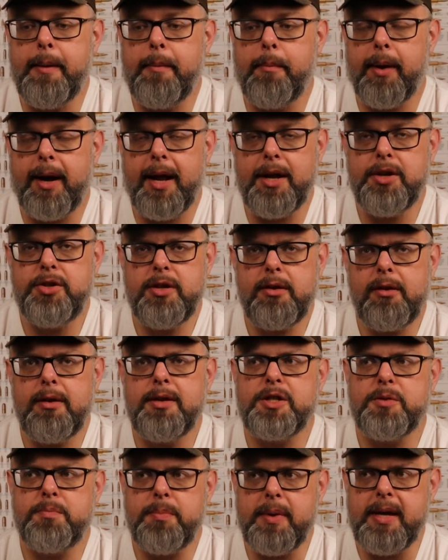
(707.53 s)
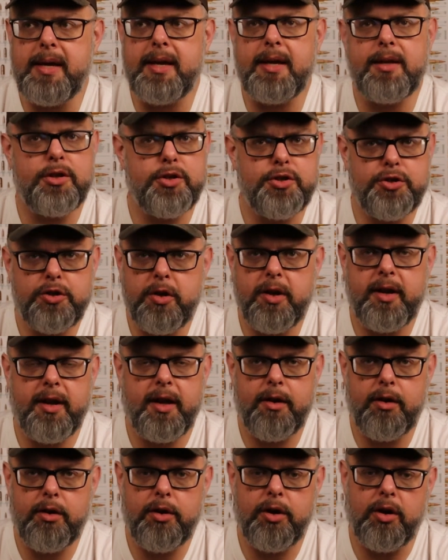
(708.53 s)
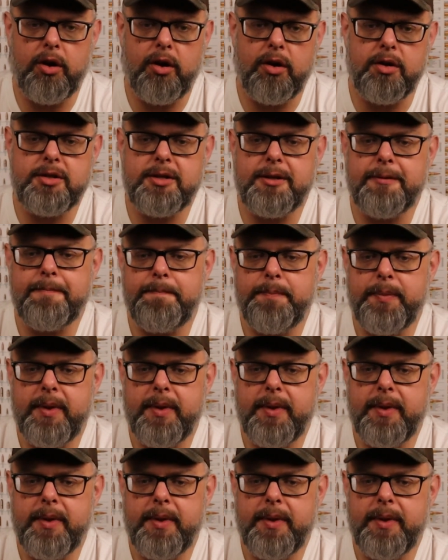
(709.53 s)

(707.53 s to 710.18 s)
But I generally speaking just shoot at 100 yards.